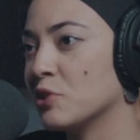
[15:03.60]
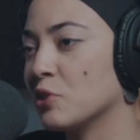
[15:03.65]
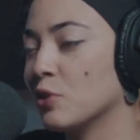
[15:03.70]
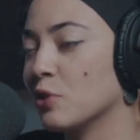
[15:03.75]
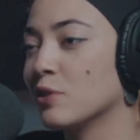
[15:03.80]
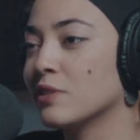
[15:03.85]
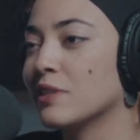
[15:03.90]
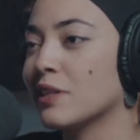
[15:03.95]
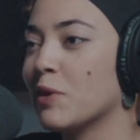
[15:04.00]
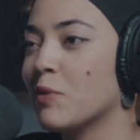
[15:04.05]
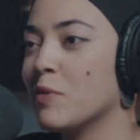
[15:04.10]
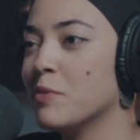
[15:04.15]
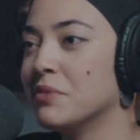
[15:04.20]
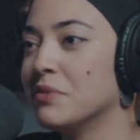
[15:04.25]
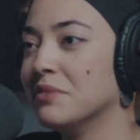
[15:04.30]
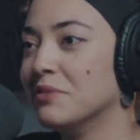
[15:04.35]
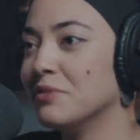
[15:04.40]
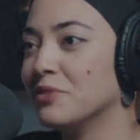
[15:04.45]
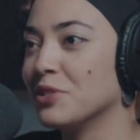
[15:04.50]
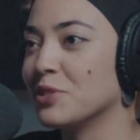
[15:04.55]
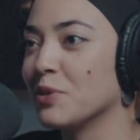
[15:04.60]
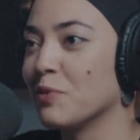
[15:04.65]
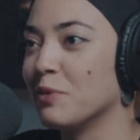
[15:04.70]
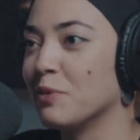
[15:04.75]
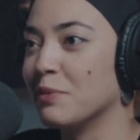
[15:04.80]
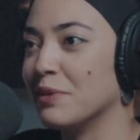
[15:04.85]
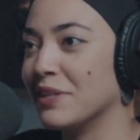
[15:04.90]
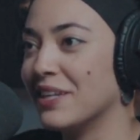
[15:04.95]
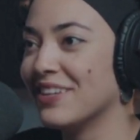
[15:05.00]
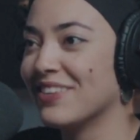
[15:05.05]
She looks like a woman. Yeah. She's a
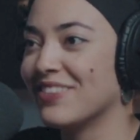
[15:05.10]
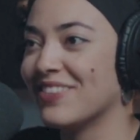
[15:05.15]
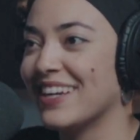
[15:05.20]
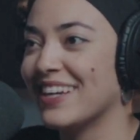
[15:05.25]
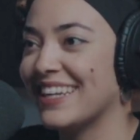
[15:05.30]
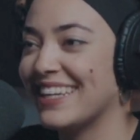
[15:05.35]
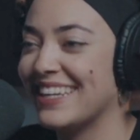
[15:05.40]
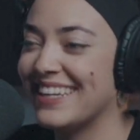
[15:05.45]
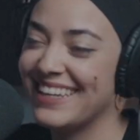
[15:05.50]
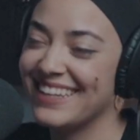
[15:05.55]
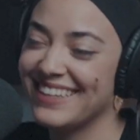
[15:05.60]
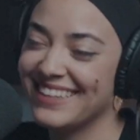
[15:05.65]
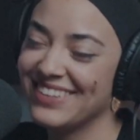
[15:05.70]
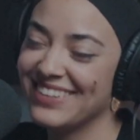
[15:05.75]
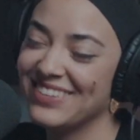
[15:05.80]
woman. Right?